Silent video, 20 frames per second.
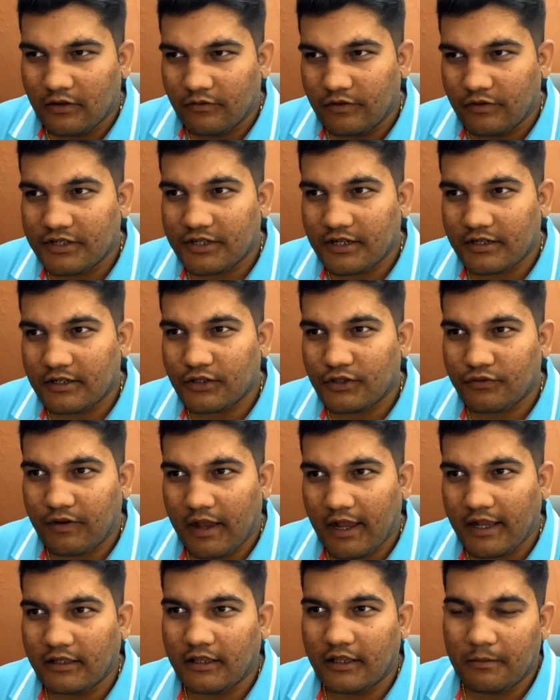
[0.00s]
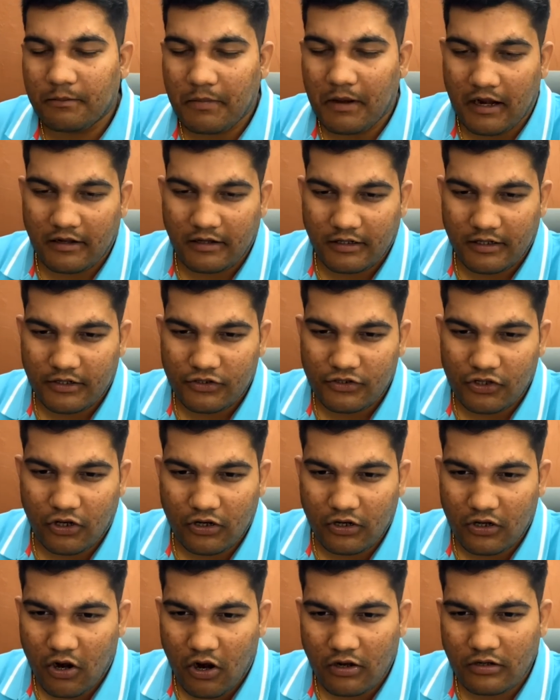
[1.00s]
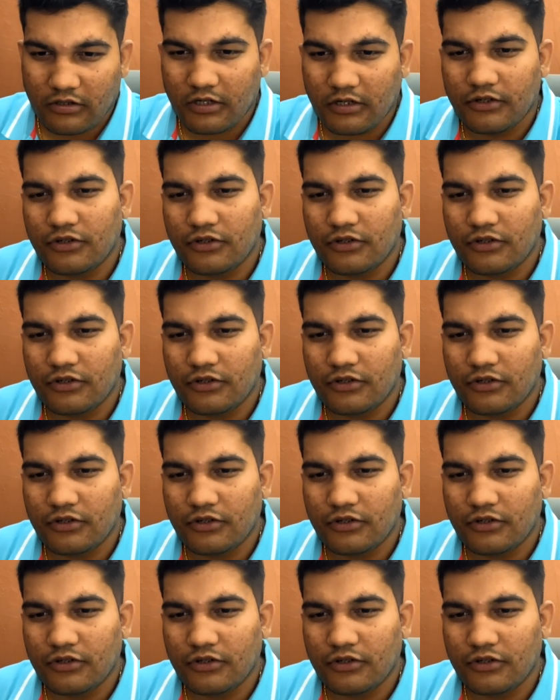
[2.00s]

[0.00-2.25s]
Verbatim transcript: will satisfy their partners or not